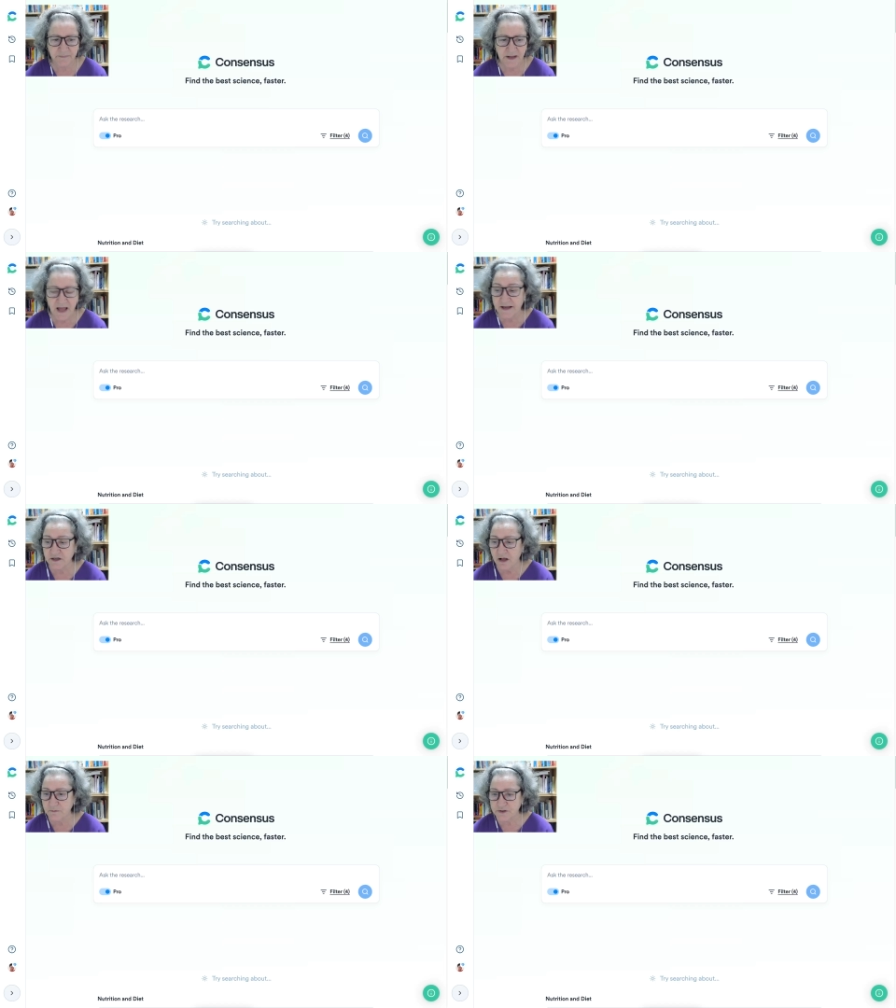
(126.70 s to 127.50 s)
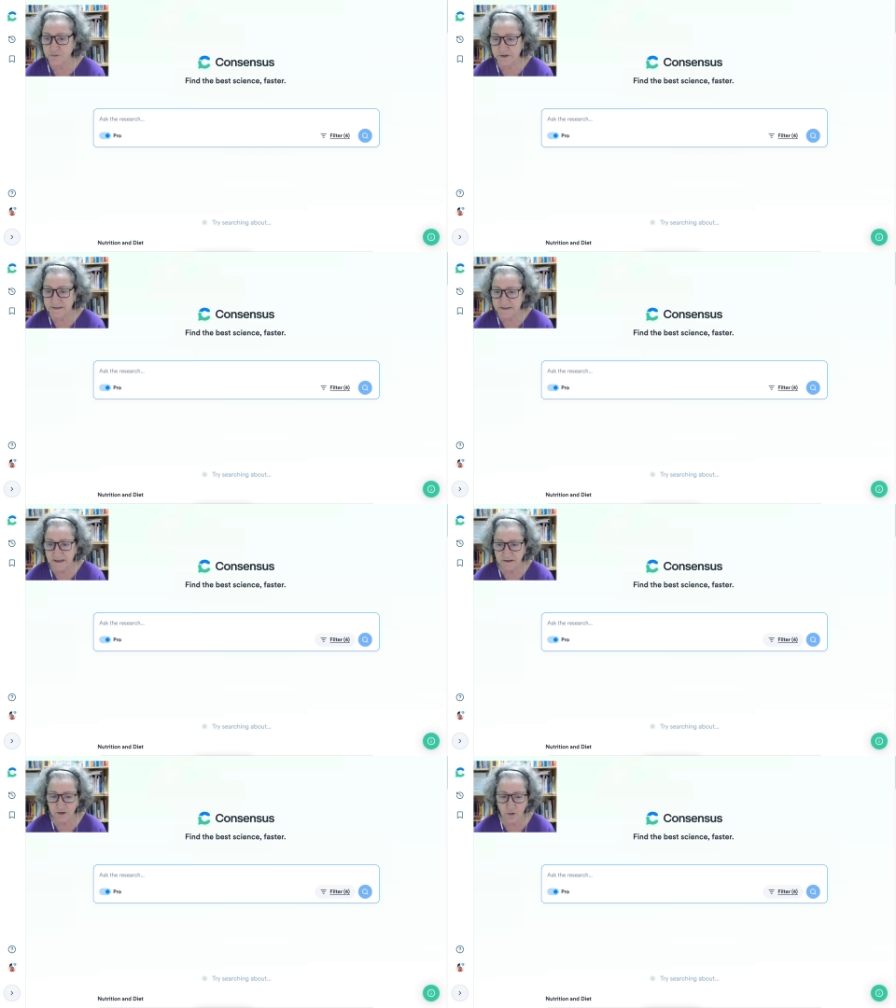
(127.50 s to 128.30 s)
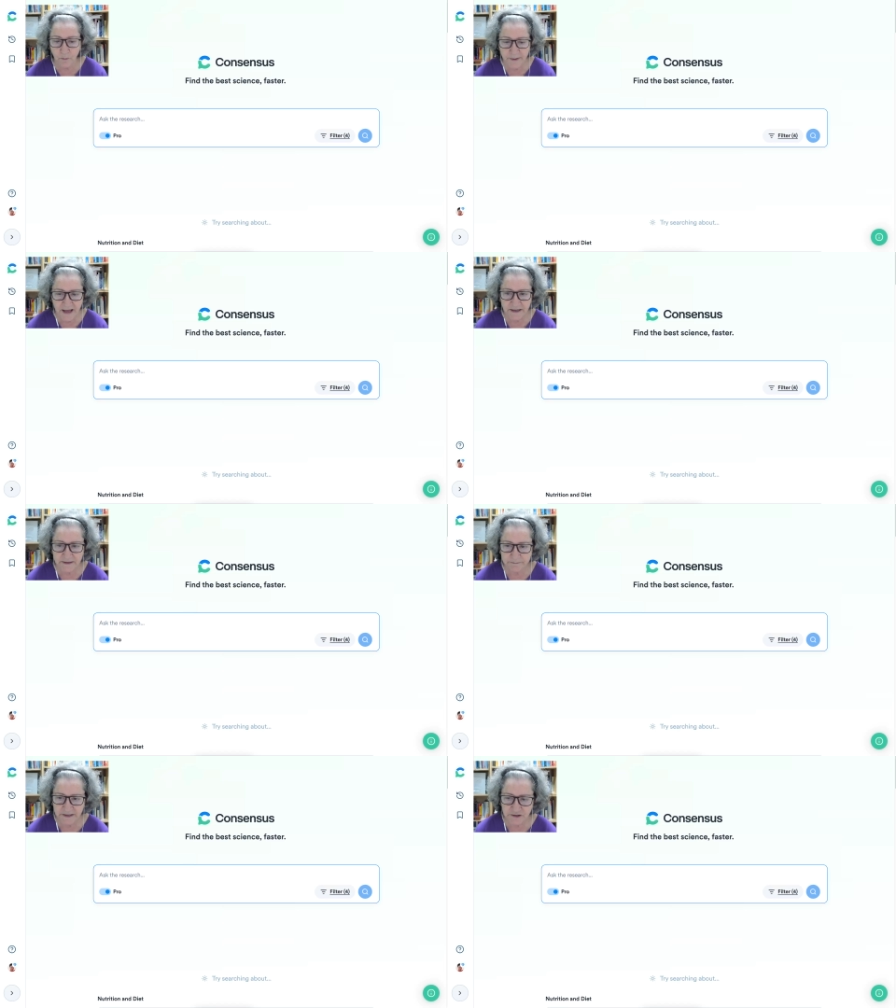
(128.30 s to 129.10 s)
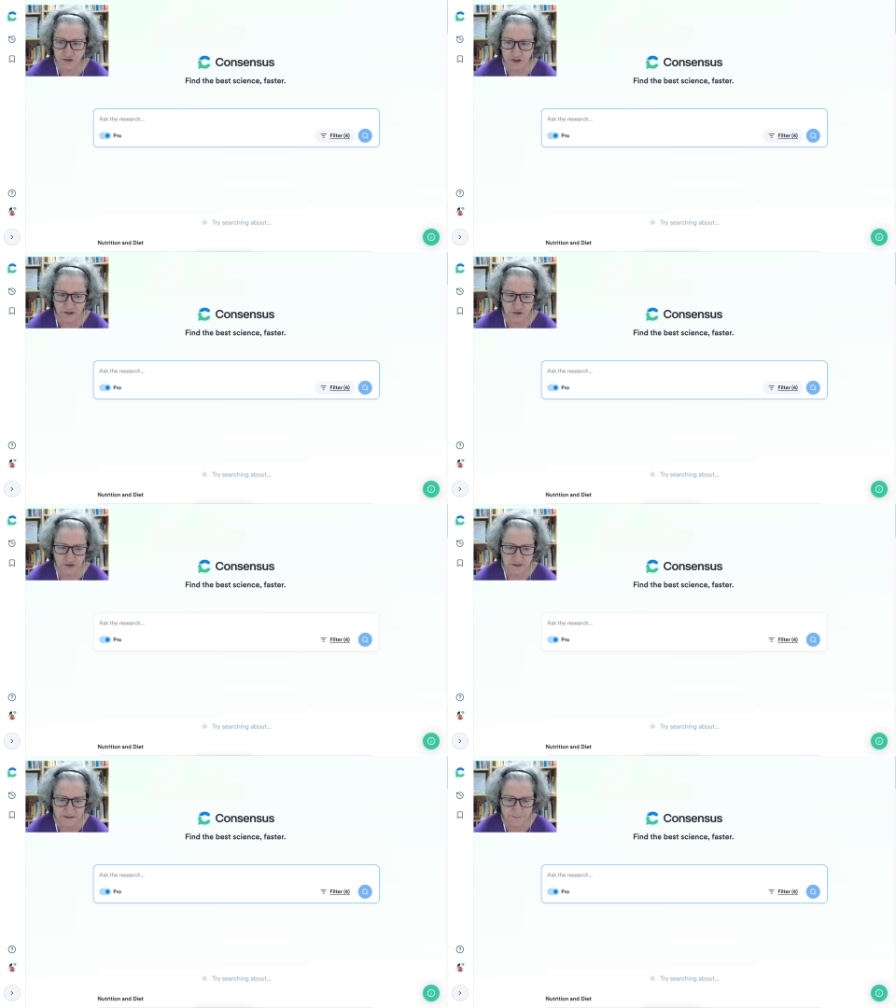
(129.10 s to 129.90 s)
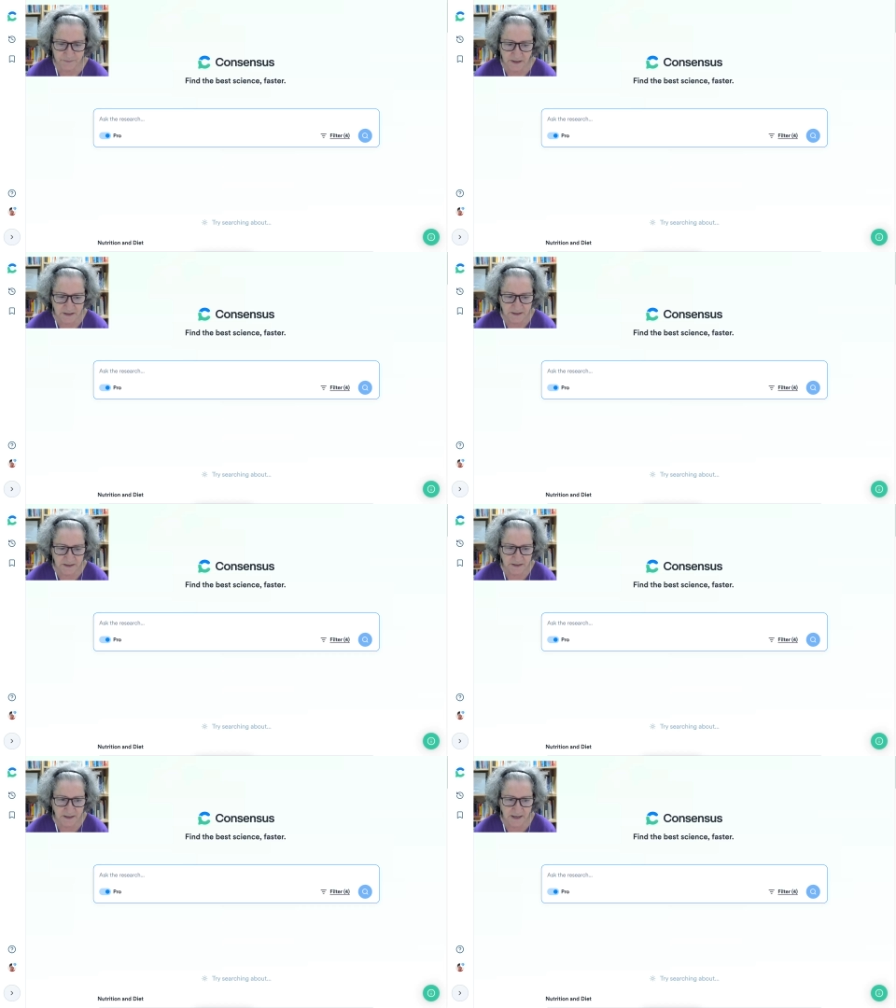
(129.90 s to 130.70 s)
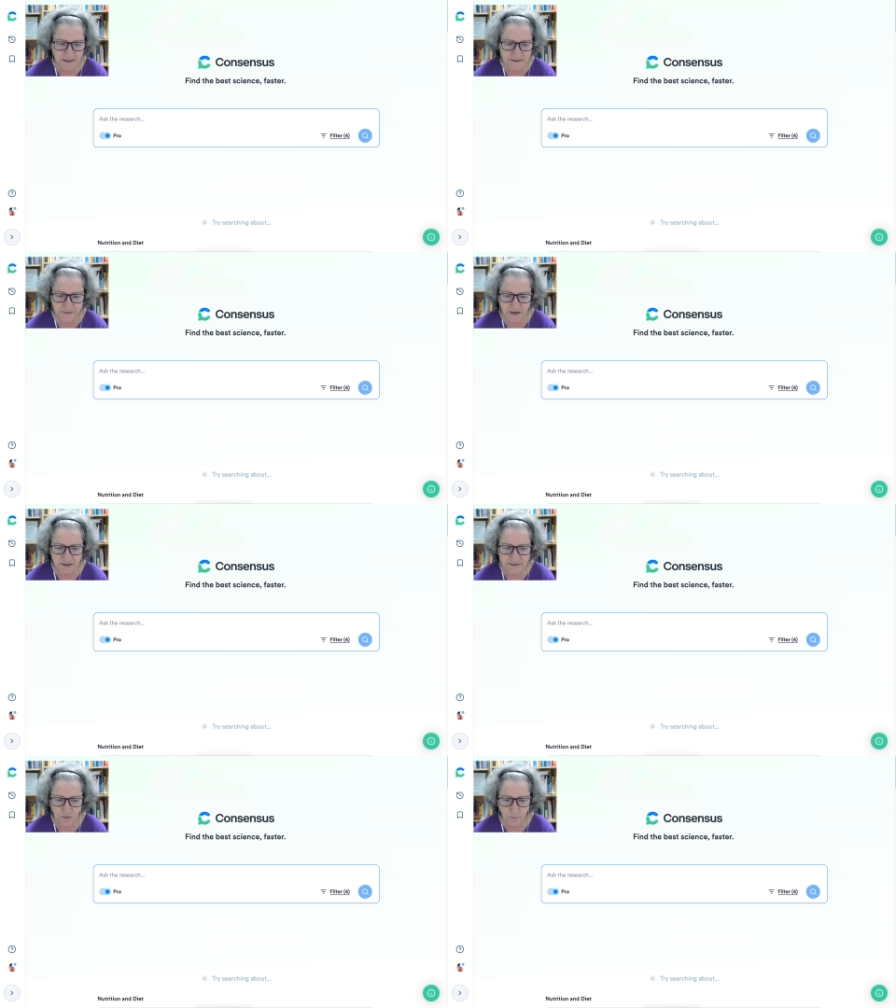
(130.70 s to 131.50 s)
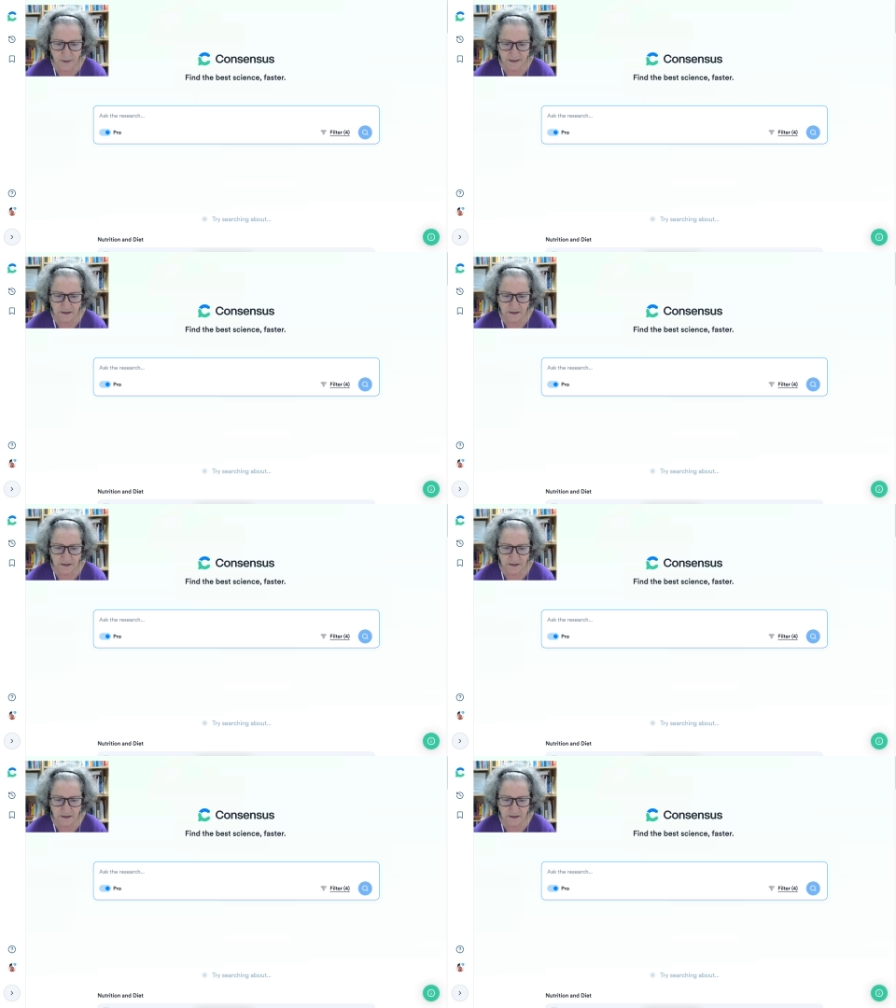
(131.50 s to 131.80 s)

I can always reset and go back and make changes as things go by.